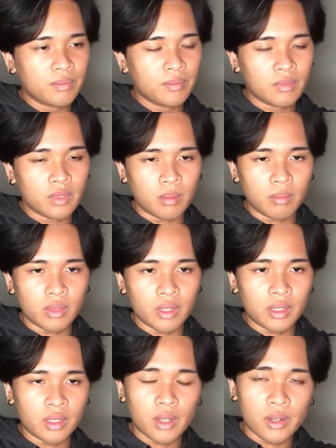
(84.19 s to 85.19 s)
inputted
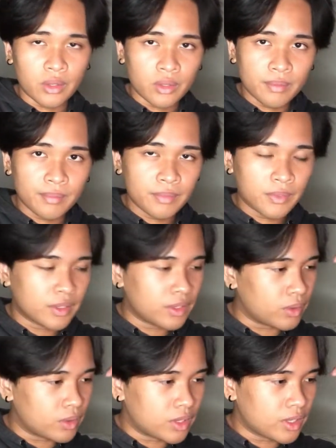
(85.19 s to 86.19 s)
a code
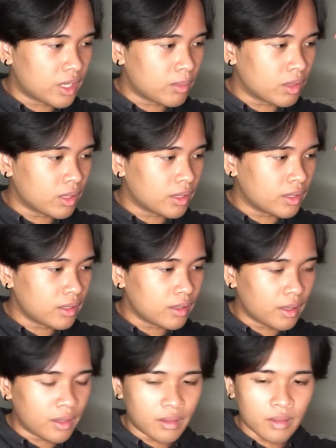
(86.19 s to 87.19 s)
to disable it,
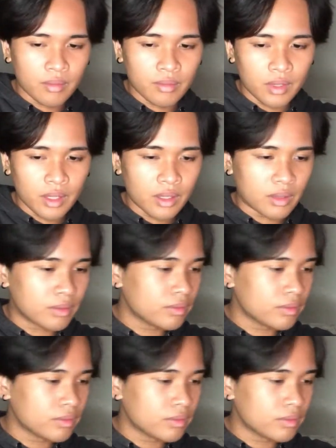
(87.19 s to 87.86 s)
and yeah,